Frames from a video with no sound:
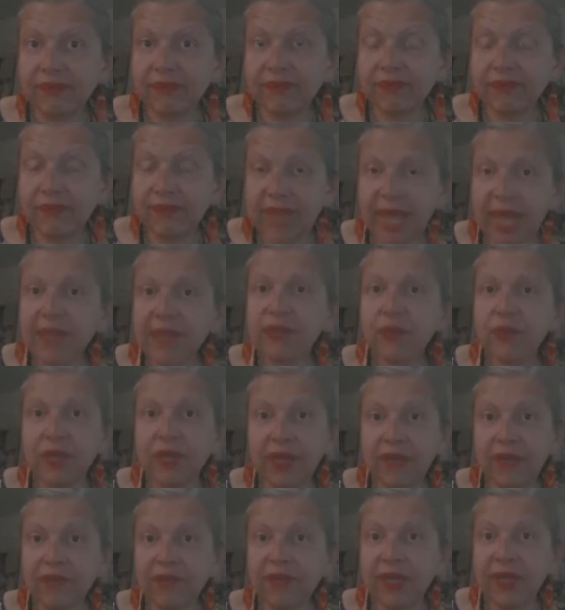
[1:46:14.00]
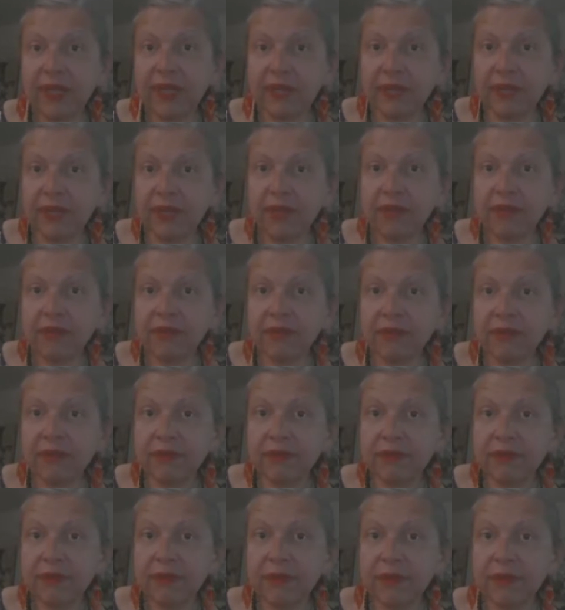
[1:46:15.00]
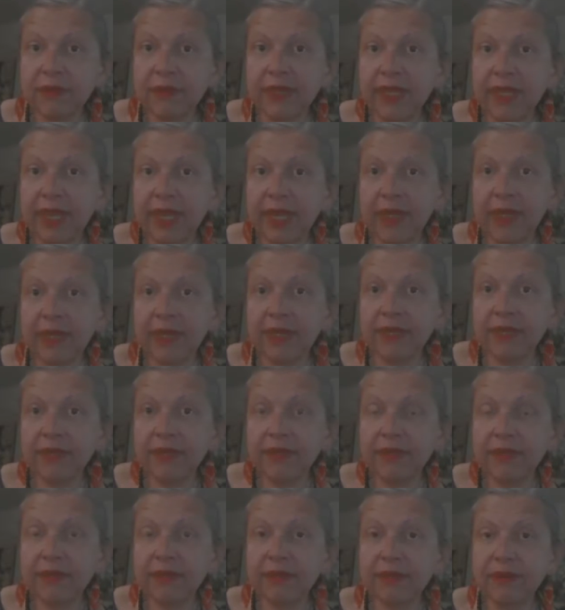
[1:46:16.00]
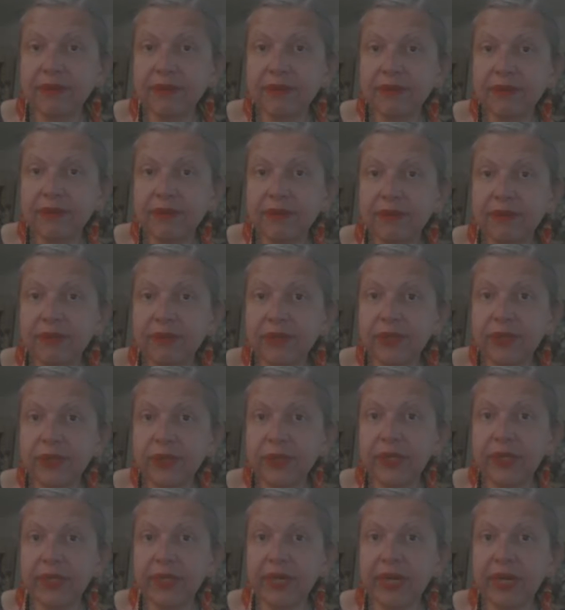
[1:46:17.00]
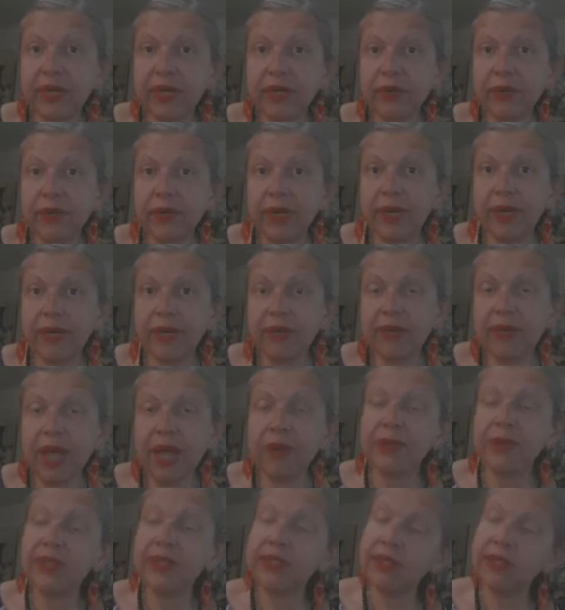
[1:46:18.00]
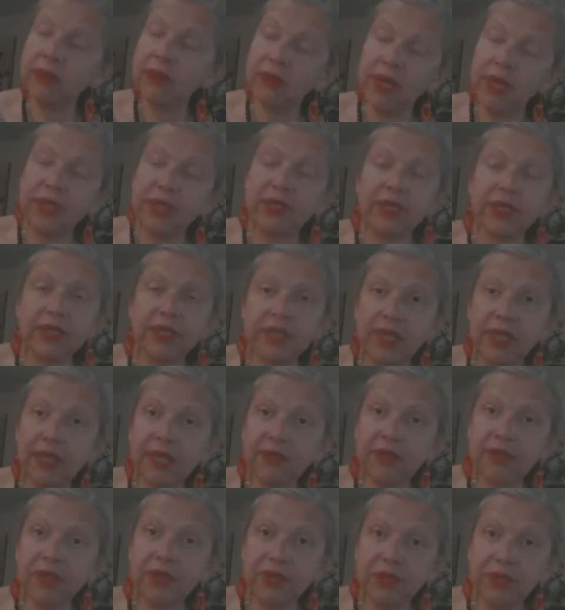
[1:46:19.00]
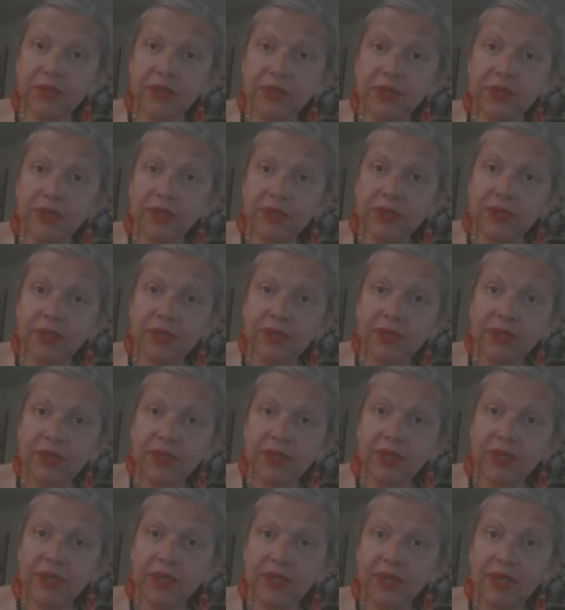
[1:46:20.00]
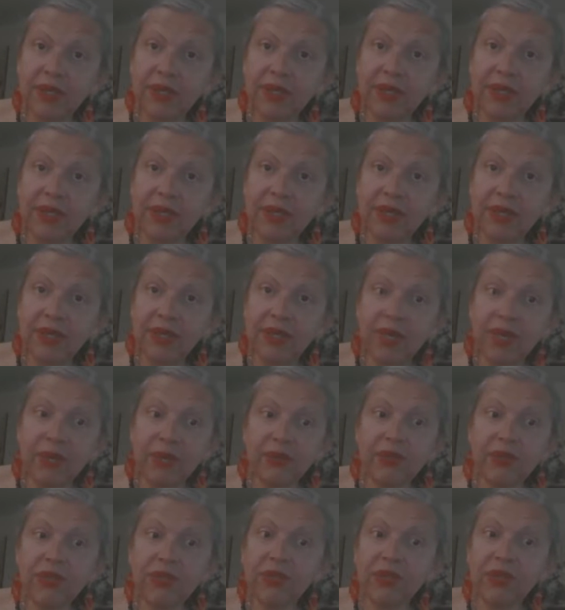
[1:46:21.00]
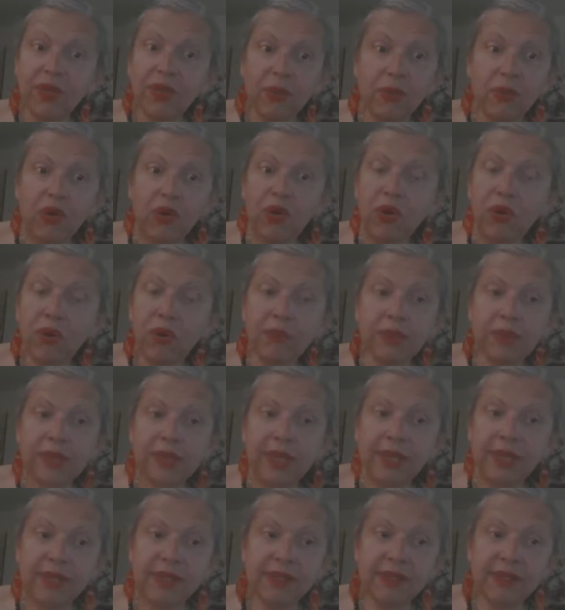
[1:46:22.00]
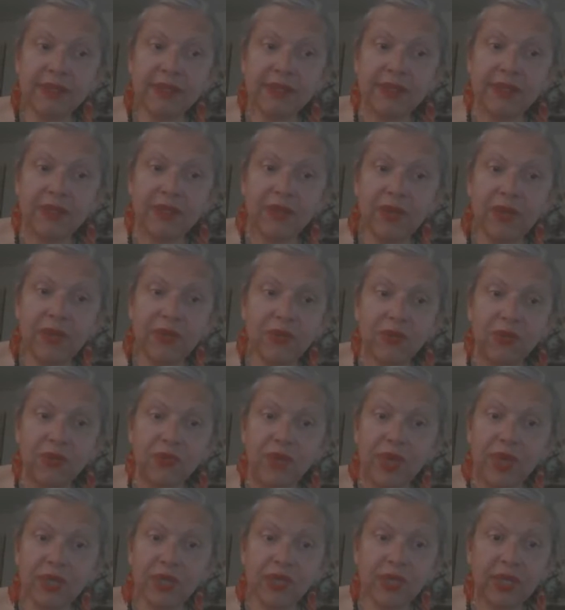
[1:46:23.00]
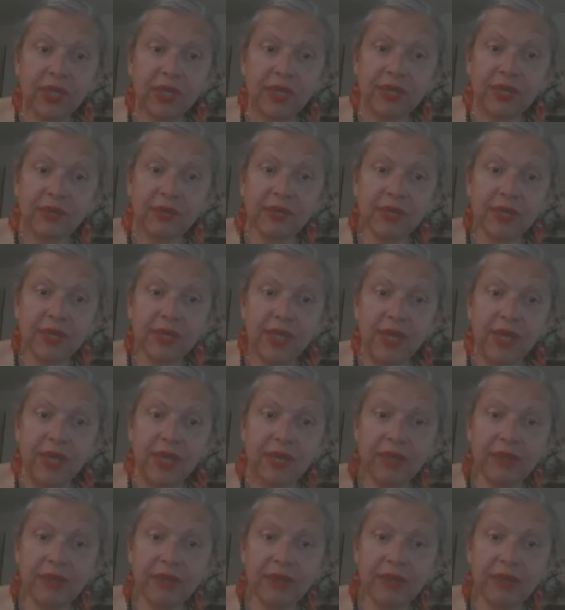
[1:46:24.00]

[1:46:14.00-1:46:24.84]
That's when I fell in love with Haiti during the earthquake. I was still watching television. I would just come home and that's that's what I was watching. I was like,